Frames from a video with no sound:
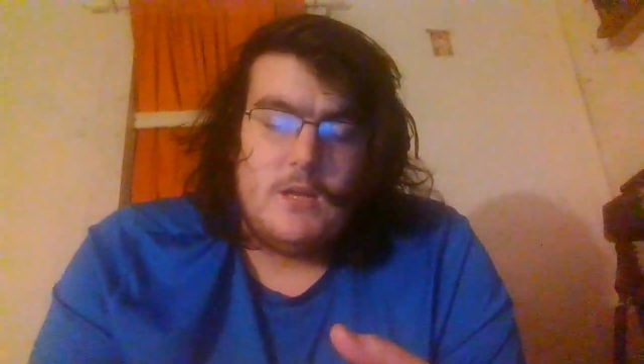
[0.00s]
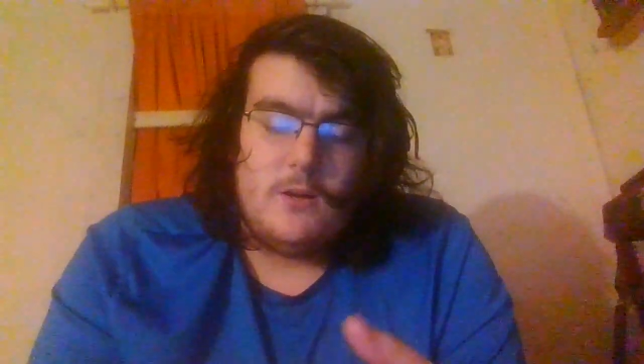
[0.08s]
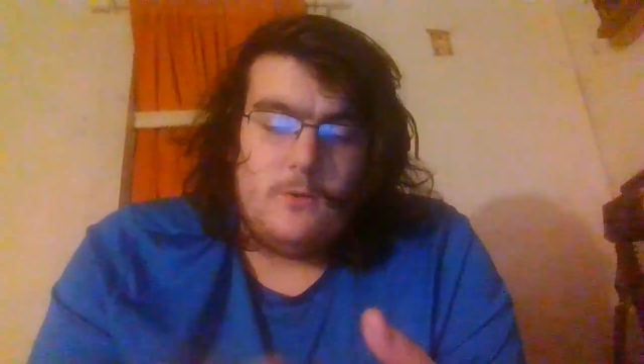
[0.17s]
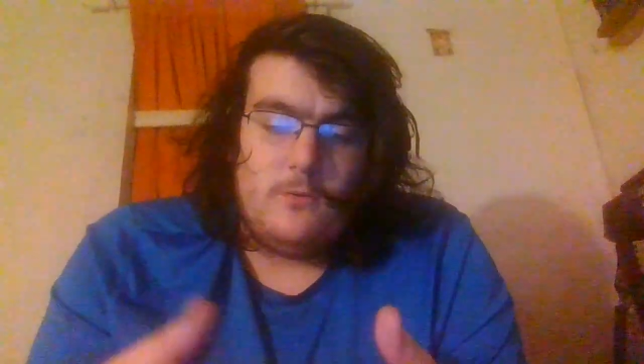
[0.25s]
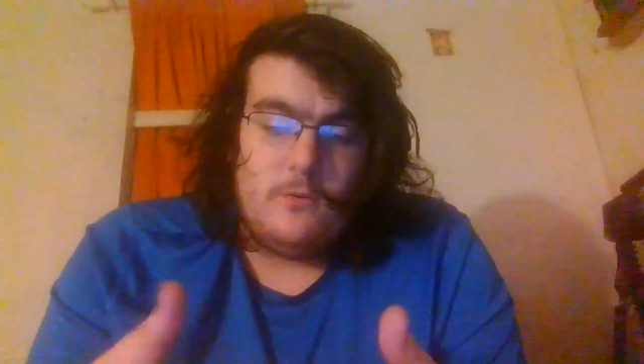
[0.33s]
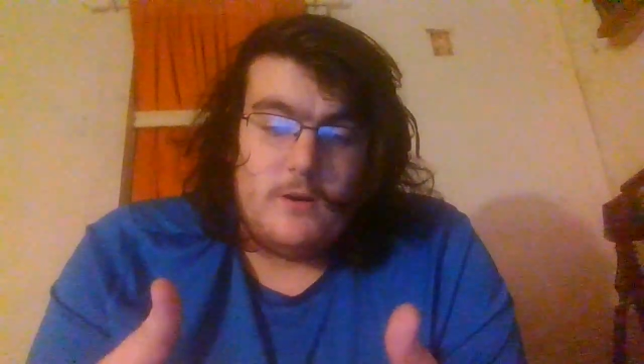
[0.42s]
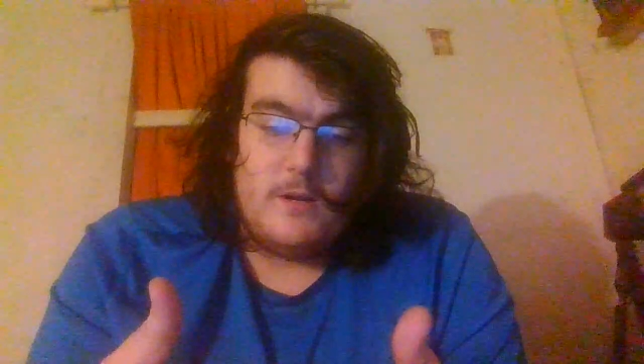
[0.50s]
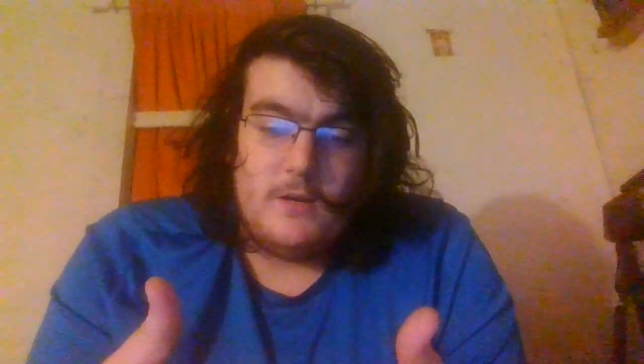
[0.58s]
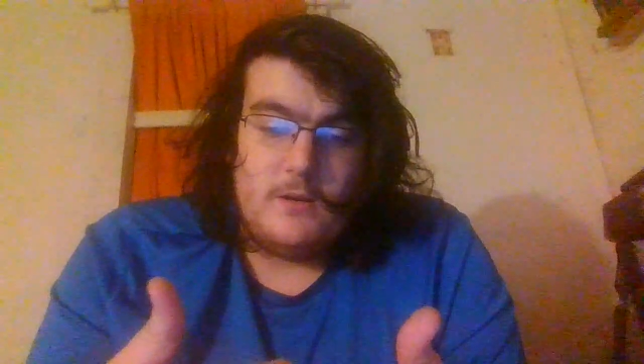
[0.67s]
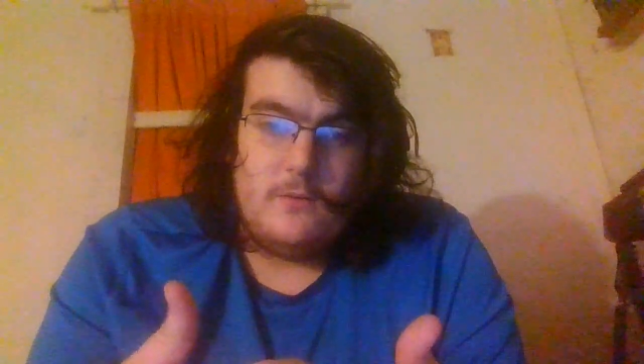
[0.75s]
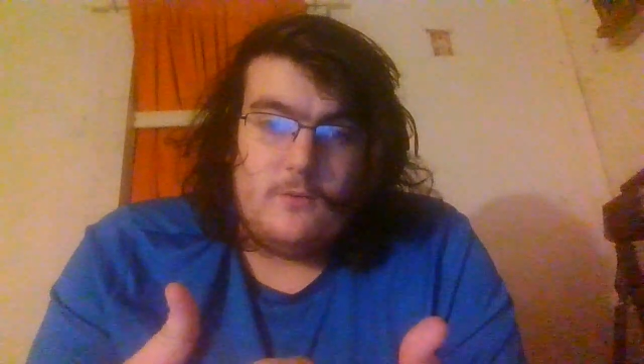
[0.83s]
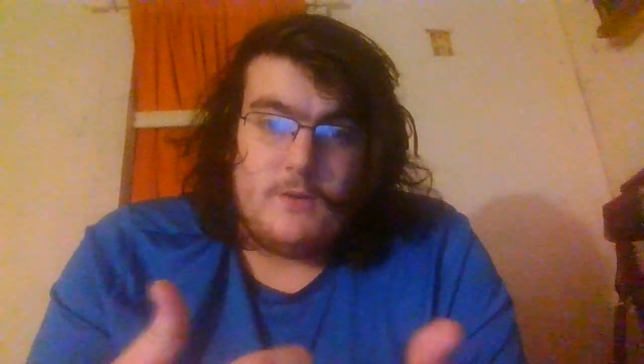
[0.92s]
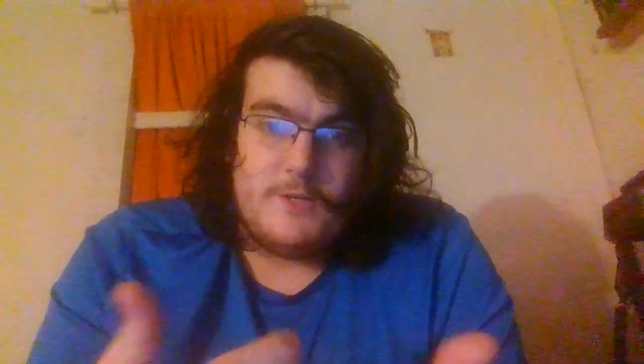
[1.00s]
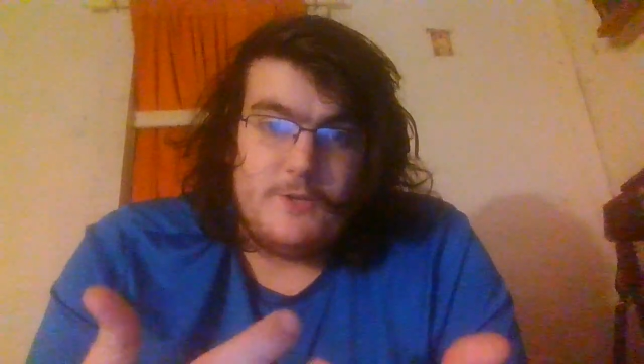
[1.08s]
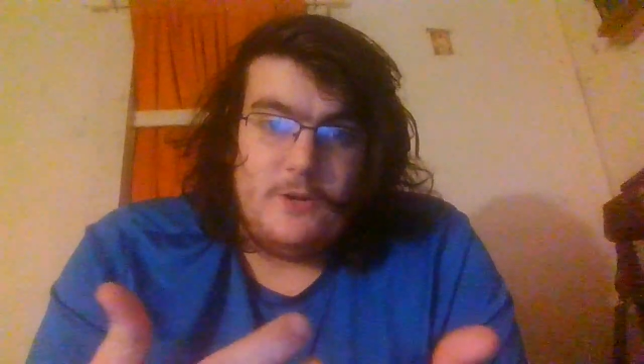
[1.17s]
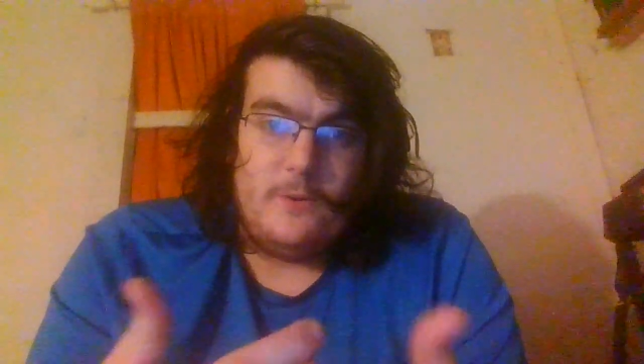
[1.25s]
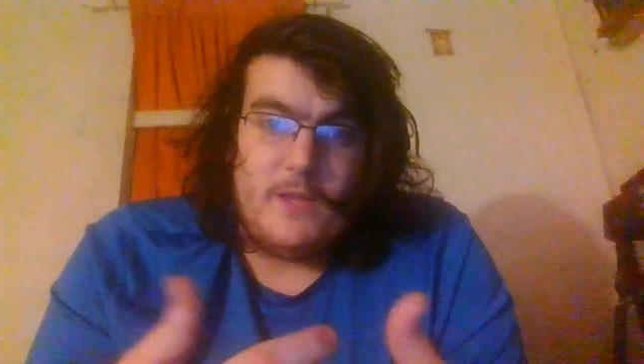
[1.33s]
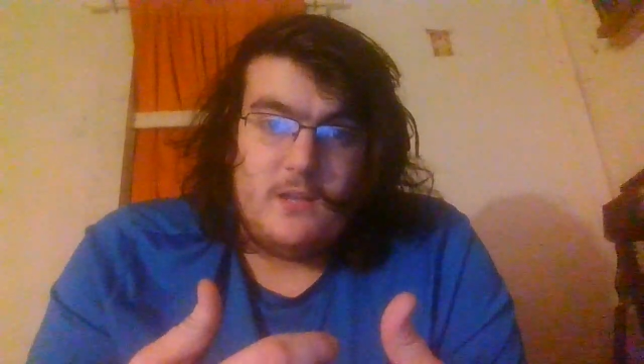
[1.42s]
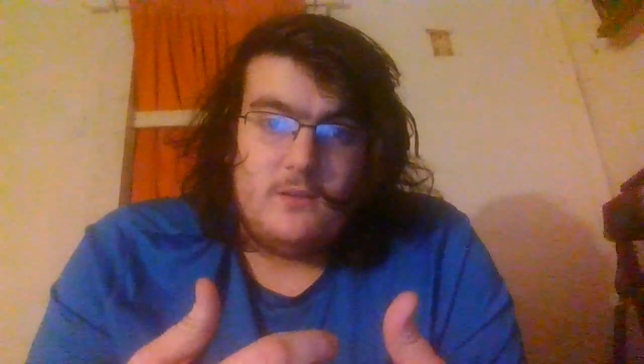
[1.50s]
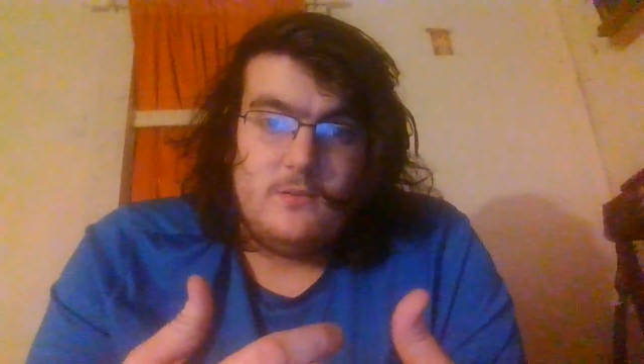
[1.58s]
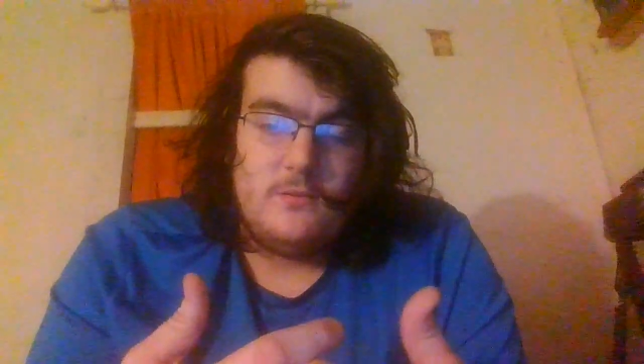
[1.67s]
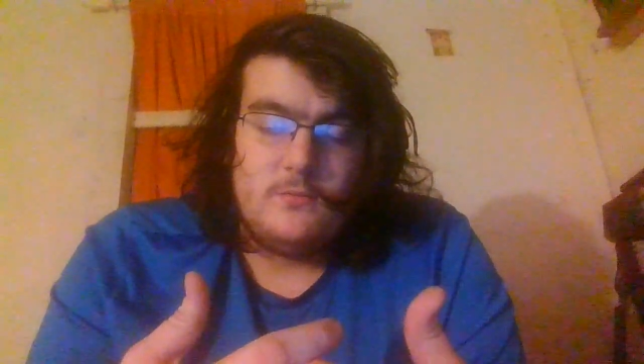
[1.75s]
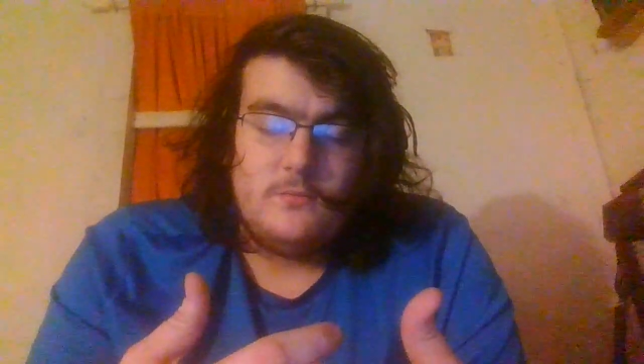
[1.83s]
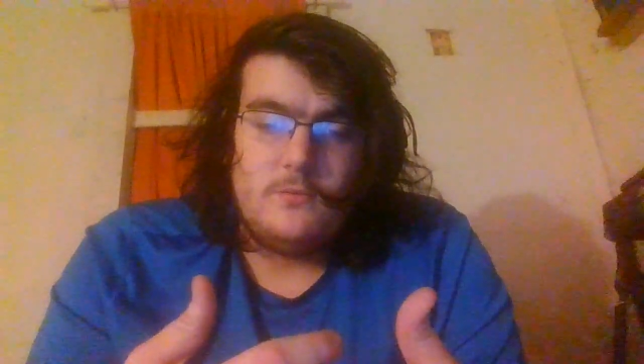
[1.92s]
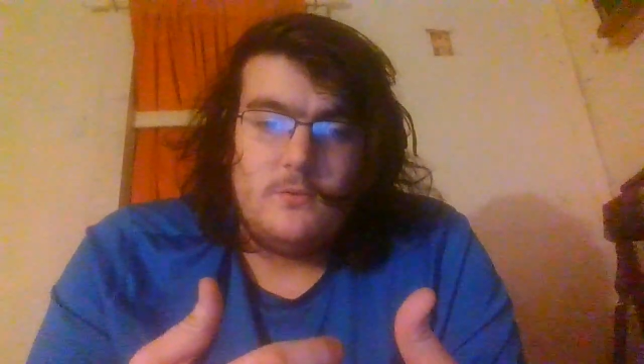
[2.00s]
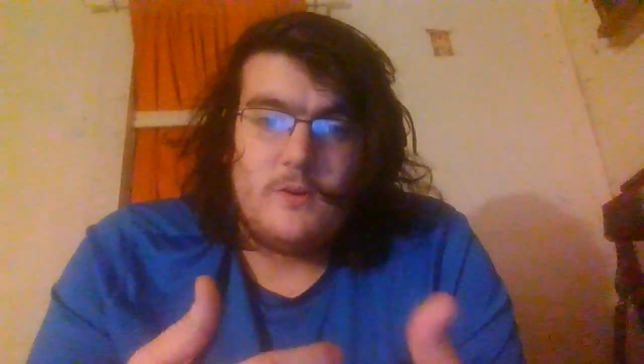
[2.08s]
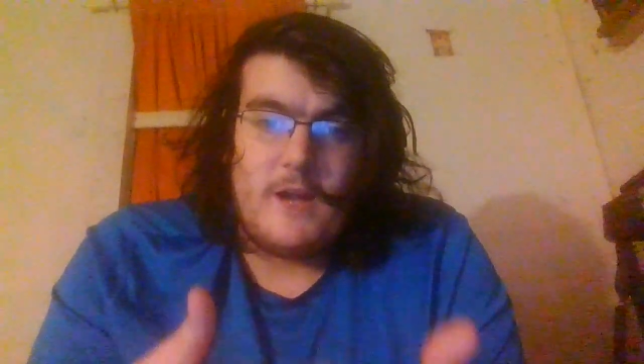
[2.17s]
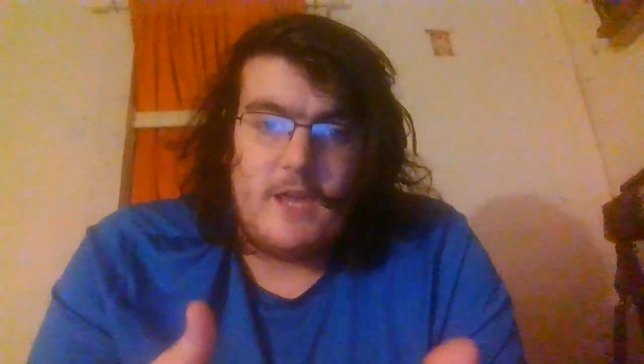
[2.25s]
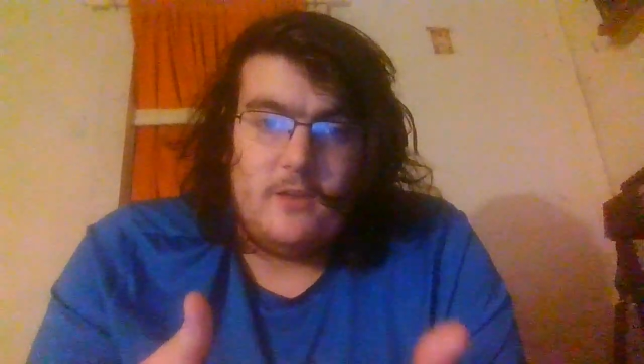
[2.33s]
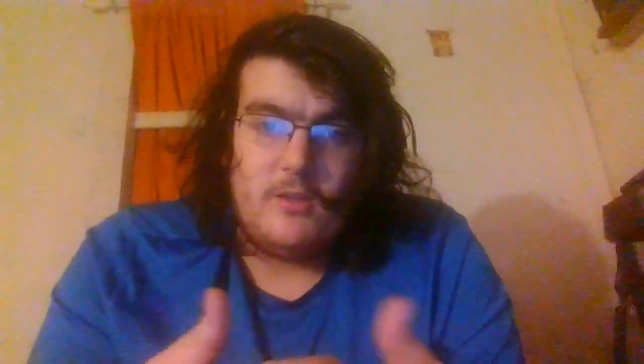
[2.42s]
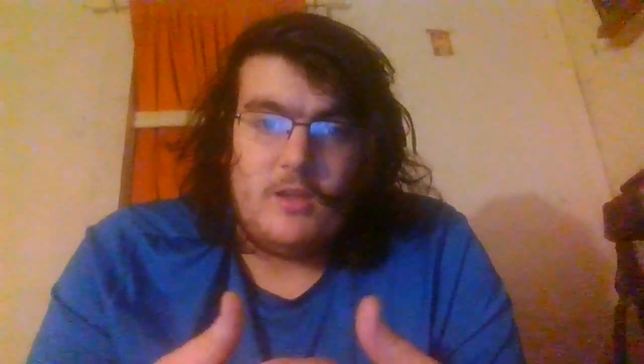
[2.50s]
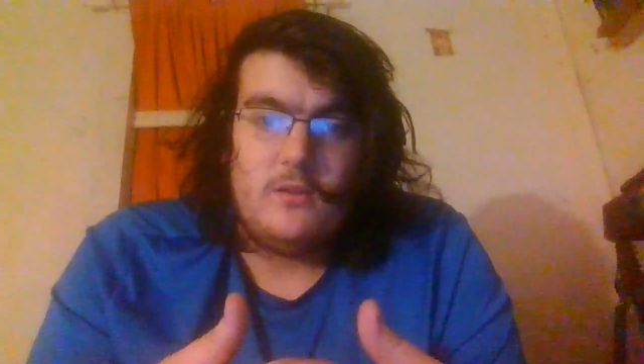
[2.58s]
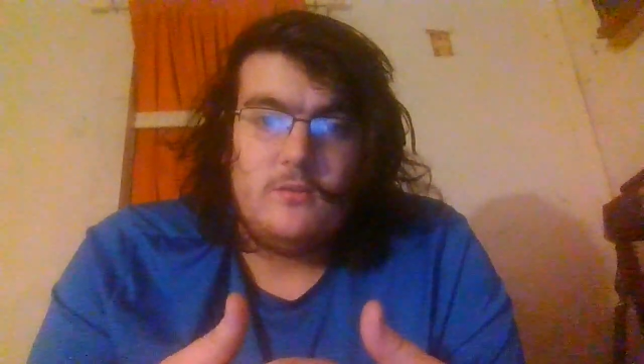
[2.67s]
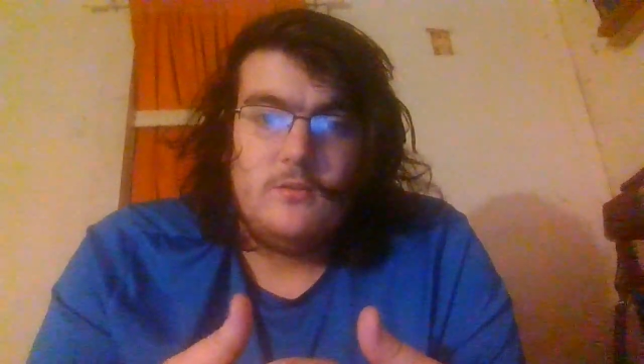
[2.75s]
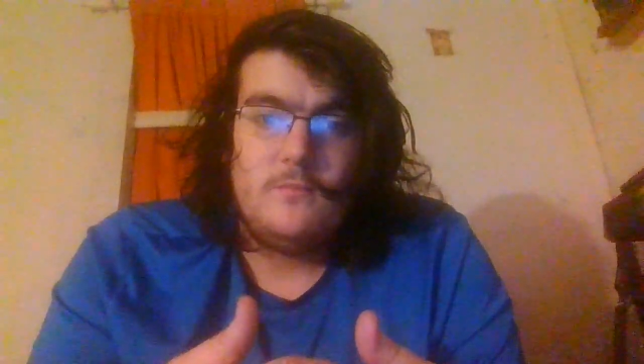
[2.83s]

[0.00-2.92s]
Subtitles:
or snowing or hailing